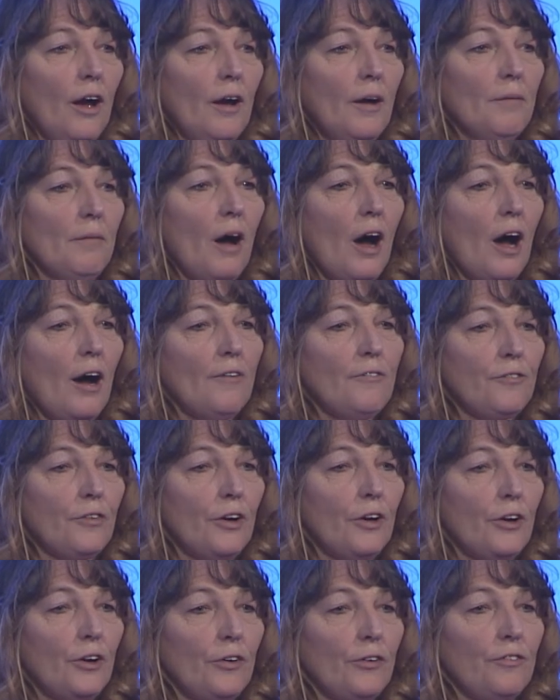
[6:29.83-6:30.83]

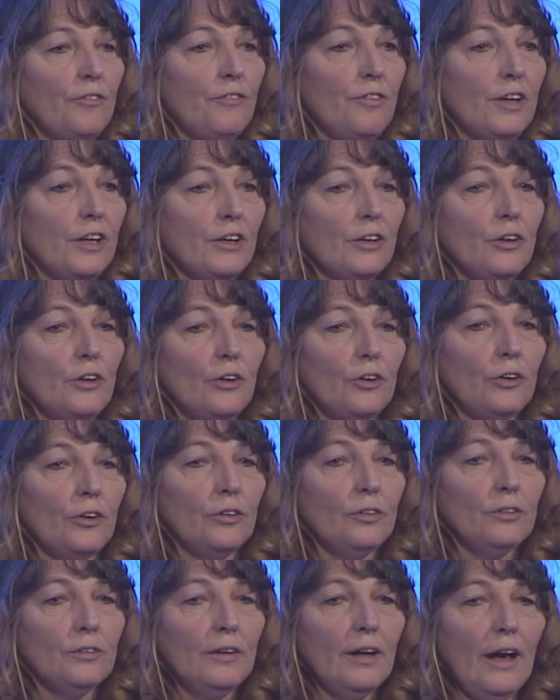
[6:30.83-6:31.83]
off-road vehicle
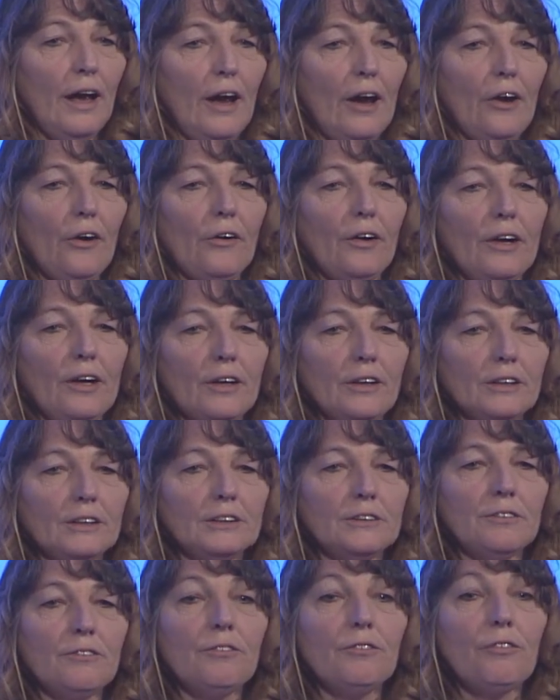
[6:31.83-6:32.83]

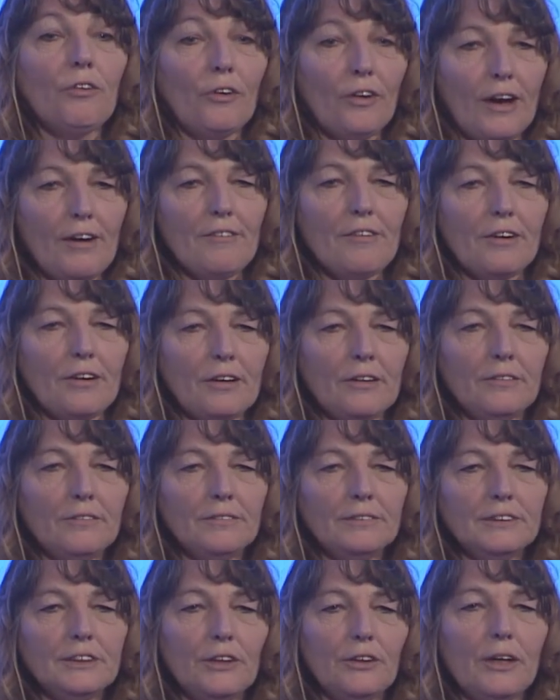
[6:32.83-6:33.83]
areas forever
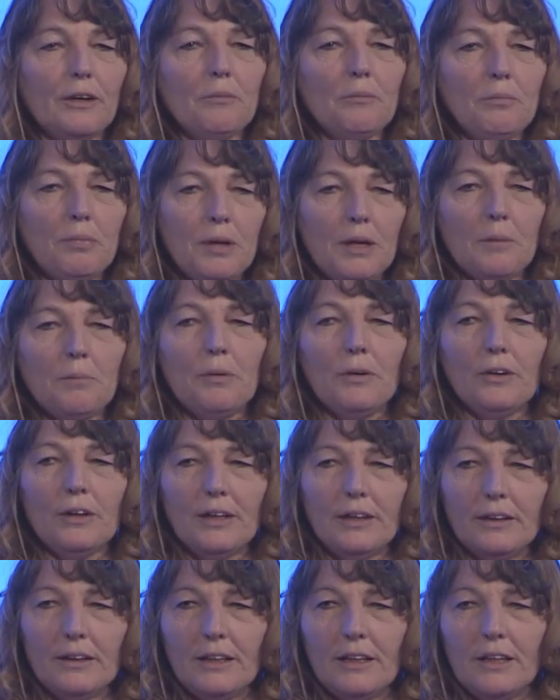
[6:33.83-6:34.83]
so that people
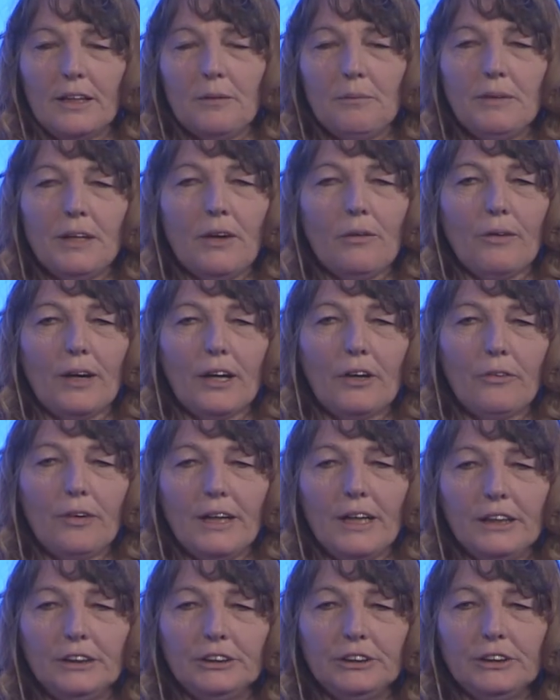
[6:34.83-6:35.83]
can keep that
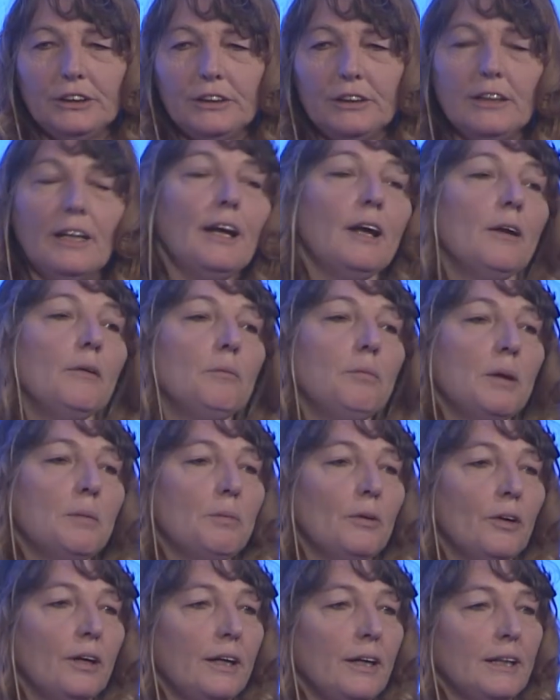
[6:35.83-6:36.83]
recreation and people
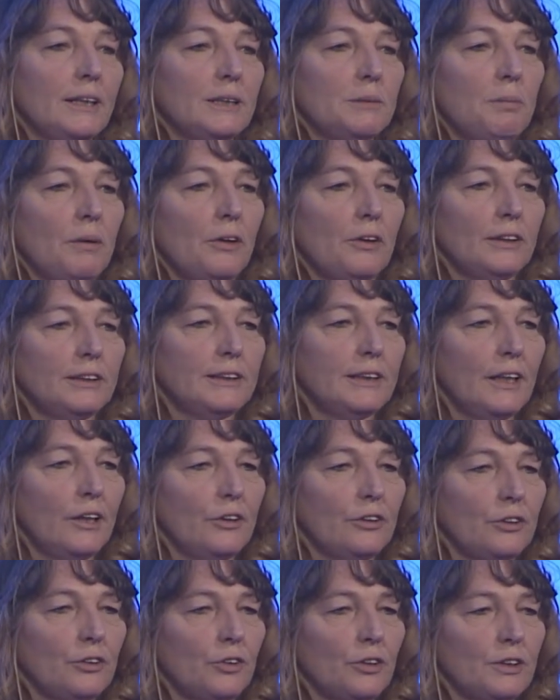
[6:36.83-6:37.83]
can experience the
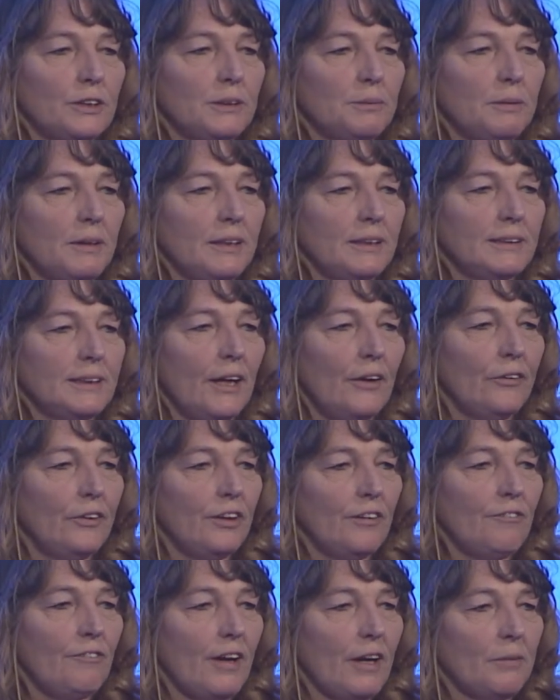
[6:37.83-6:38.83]
outdoors, because healthy
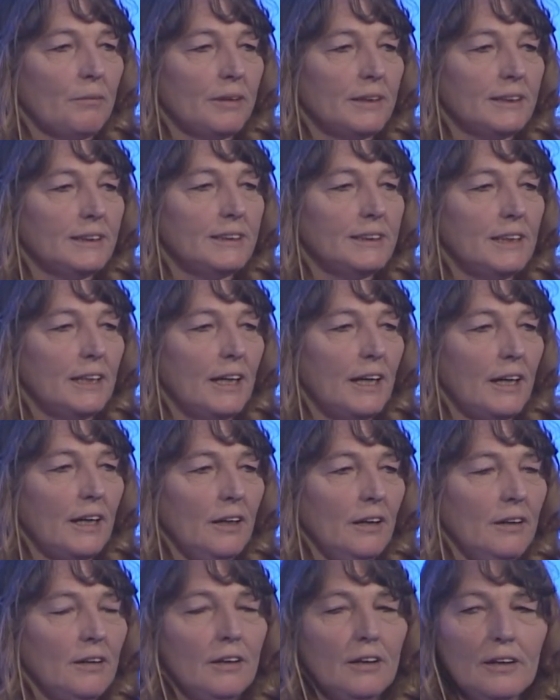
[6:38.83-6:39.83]
families today
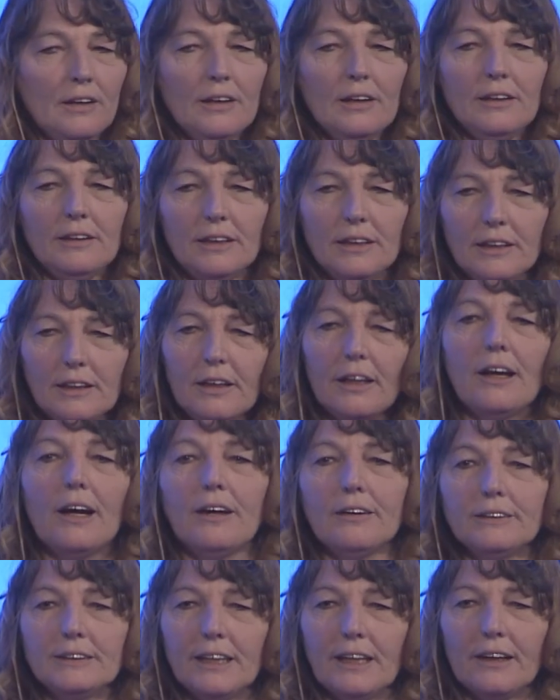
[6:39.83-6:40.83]
need to get
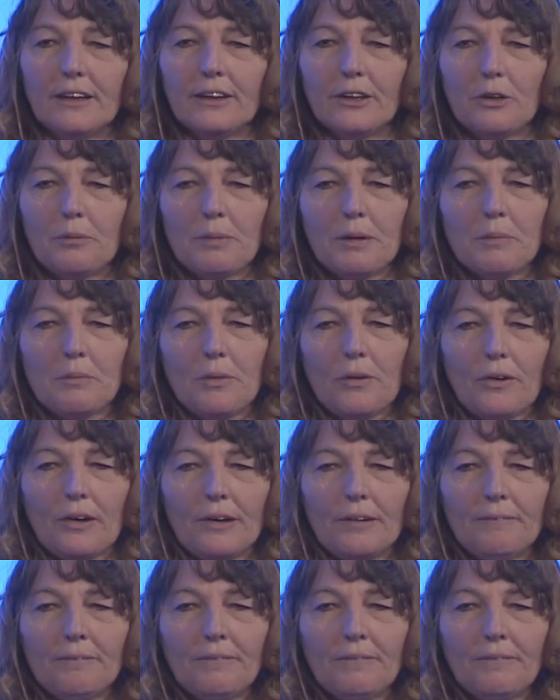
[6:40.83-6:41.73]
outside a little bit more.